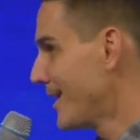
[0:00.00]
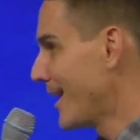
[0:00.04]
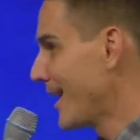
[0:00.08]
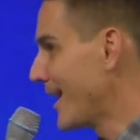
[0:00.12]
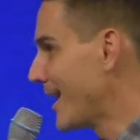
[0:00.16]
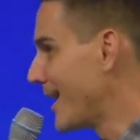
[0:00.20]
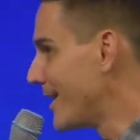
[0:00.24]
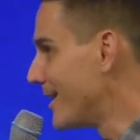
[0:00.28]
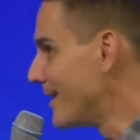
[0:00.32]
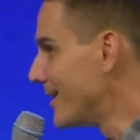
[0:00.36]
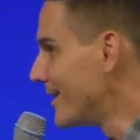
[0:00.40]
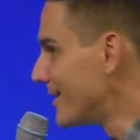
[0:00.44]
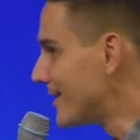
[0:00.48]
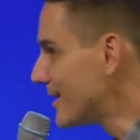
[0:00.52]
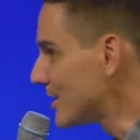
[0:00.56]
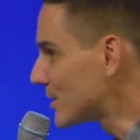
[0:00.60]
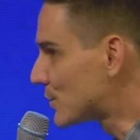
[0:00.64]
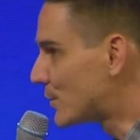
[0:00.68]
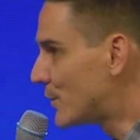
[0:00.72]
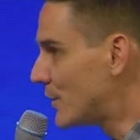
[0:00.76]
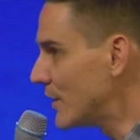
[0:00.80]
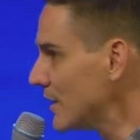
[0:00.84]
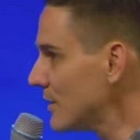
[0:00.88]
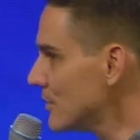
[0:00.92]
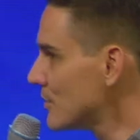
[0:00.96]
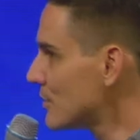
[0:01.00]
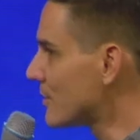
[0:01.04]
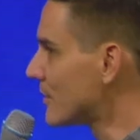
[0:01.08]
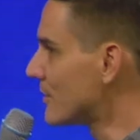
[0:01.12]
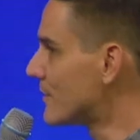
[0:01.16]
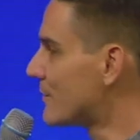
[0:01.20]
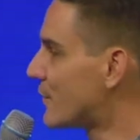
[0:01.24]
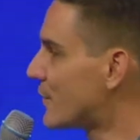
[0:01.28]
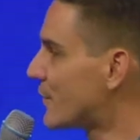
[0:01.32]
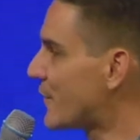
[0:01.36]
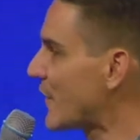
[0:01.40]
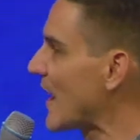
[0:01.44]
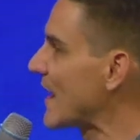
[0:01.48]
And this
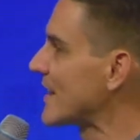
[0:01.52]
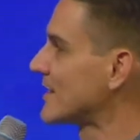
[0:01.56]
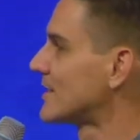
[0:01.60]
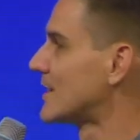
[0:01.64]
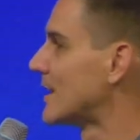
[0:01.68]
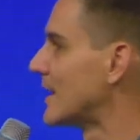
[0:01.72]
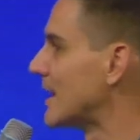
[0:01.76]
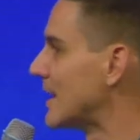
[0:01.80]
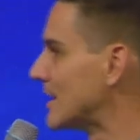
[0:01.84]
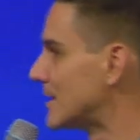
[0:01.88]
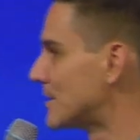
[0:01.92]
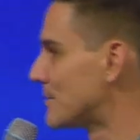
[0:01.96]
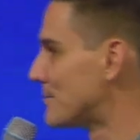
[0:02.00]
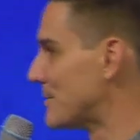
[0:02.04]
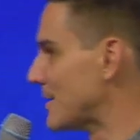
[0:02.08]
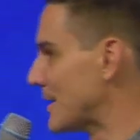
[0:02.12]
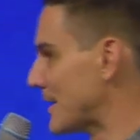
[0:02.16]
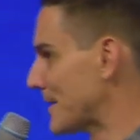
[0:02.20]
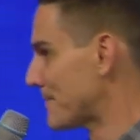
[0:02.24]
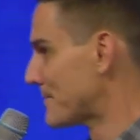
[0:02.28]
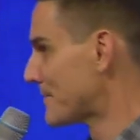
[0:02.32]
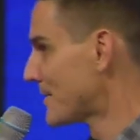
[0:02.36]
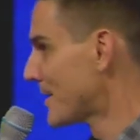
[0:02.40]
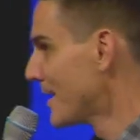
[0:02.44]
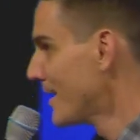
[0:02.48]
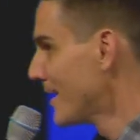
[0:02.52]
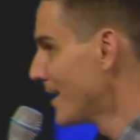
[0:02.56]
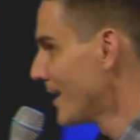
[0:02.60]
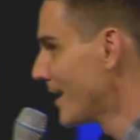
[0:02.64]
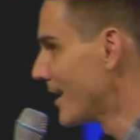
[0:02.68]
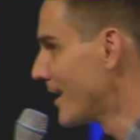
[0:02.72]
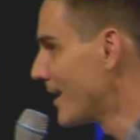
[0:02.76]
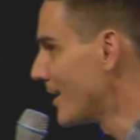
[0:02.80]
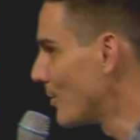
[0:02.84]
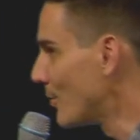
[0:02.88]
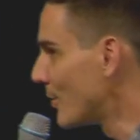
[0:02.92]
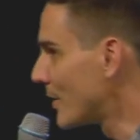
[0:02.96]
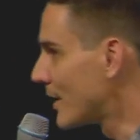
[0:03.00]
vineyard fascinates me
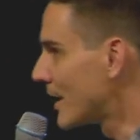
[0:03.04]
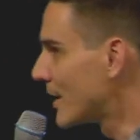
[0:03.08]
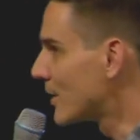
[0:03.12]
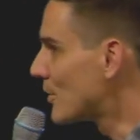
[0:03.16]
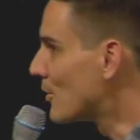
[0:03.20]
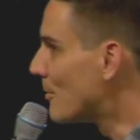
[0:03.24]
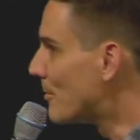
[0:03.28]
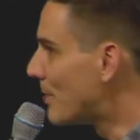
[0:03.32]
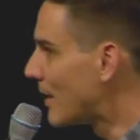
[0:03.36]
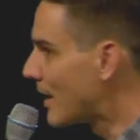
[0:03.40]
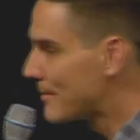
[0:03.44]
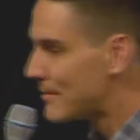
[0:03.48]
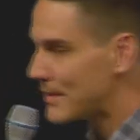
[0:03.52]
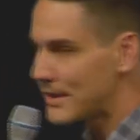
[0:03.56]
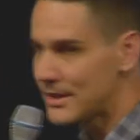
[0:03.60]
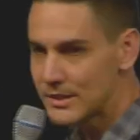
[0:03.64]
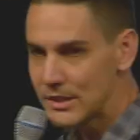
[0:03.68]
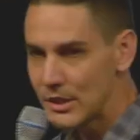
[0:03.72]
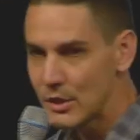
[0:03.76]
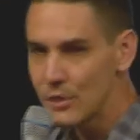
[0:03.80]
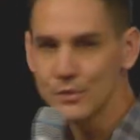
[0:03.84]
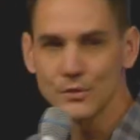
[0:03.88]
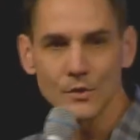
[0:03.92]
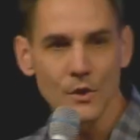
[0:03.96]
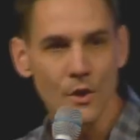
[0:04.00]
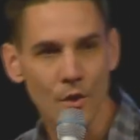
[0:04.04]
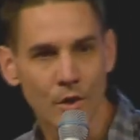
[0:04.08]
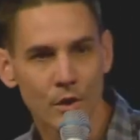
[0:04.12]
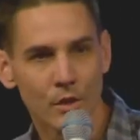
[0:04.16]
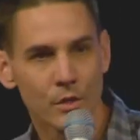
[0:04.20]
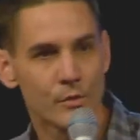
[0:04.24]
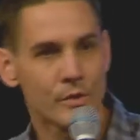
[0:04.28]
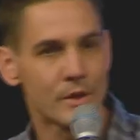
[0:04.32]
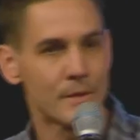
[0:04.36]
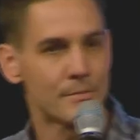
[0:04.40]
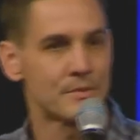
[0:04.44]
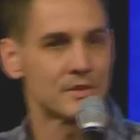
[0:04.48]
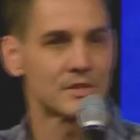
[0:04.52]
when I go by because it goes all
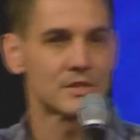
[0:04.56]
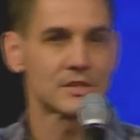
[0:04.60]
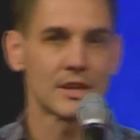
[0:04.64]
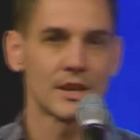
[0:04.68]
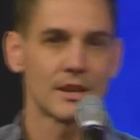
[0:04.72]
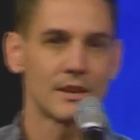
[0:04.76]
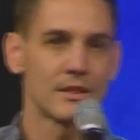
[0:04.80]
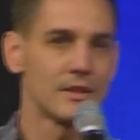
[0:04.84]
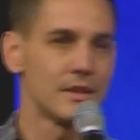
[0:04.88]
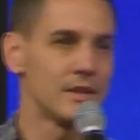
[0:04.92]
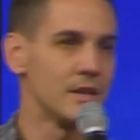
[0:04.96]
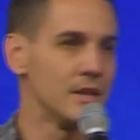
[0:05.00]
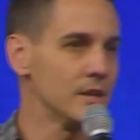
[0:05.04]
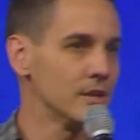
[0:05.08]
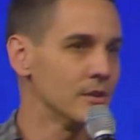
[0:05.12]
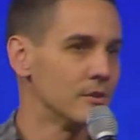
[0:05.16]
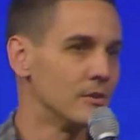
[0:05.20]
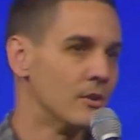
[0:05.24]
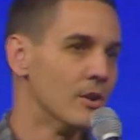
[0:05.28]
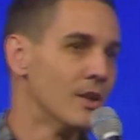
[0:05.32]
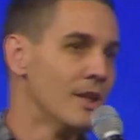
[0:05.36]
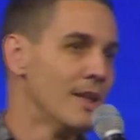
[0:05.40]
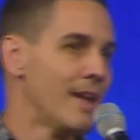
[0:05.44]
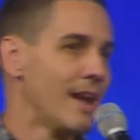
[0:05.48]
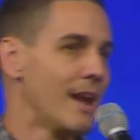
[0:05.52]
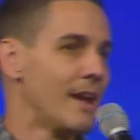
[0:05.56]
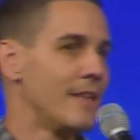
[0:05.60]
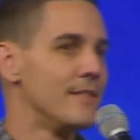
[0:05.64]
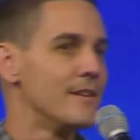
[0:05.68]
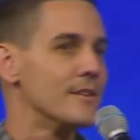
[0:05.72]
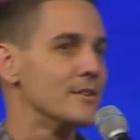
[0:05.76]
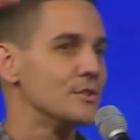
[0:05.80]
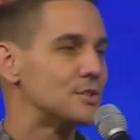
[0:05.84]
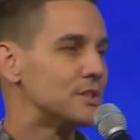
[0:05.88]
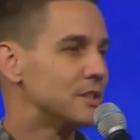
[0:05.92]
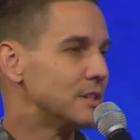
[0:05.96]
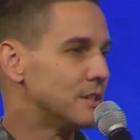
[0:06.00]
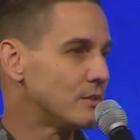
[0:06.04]
the way up the side of the hill, and
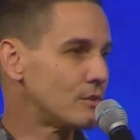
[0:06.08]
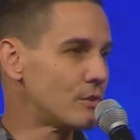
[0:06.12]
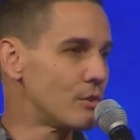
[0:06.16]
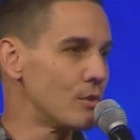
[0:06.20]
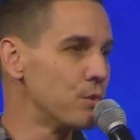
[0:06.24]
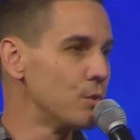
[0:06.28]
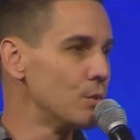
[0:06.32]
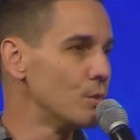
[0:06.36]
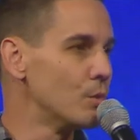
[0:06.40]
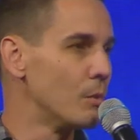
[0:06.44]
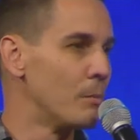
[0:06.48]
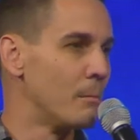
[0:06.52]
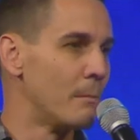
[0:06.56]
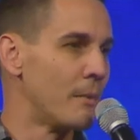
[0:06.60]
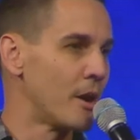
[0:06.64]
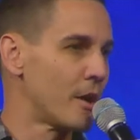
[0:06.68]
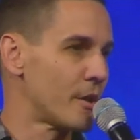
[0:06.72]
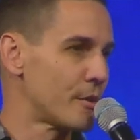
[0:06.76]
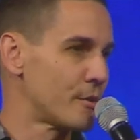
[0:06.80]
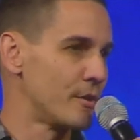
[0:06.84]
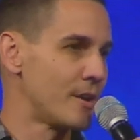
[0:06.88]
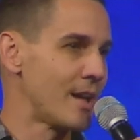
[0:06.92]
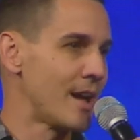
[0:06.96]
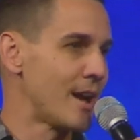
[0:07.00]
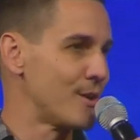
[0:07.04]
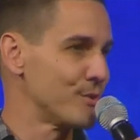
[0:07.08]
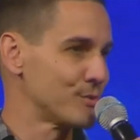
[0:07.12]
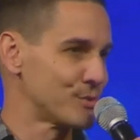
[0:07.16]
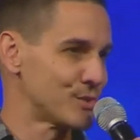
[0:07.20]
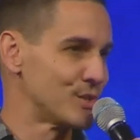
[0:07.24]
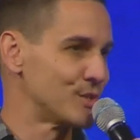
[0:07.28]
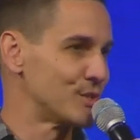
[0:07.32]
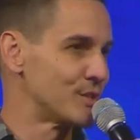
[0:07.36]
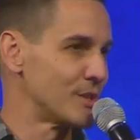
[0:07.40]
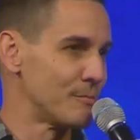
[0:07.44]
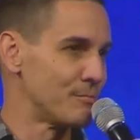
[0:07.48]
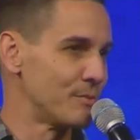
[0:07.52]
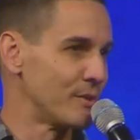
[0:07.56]
there's these cool modern
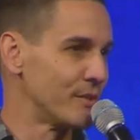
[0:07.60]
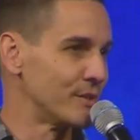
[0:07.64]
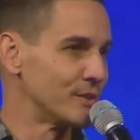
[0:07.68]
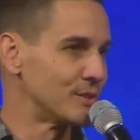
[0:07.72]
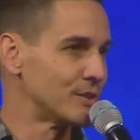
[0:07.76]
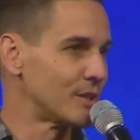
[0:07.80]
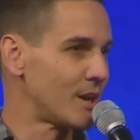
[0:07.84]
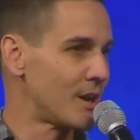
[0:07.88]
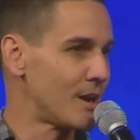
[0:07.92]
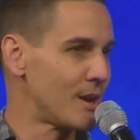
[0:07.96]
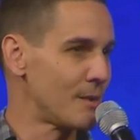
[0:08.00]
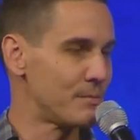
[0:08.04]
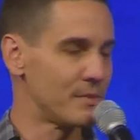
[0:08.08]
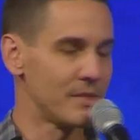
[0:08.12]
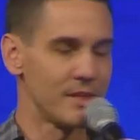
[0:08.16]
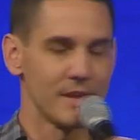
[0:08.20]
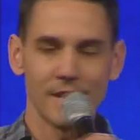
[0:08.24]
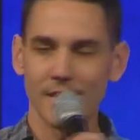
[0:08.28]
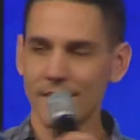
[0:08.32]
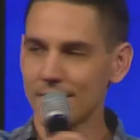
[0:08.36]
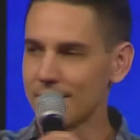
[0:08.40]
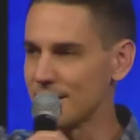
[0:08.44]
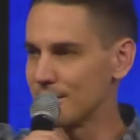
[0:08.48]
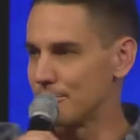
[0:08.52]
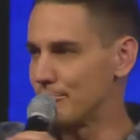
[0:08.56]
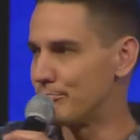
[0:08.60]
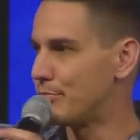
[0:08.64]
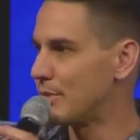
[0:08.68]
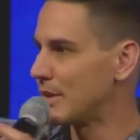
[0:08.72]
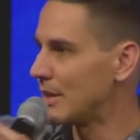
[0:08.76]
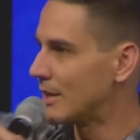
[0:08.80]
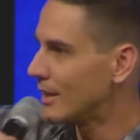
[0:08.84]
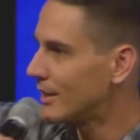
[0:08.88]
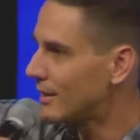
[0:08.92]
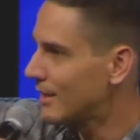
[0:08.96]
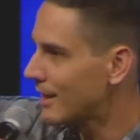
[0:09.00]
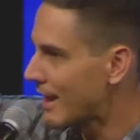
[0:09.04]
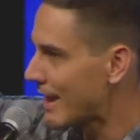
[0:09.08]
houses up on the top, and they got these
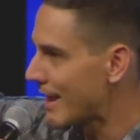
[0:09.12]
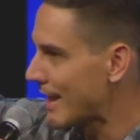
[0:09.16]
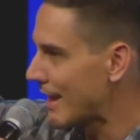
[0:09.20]
big,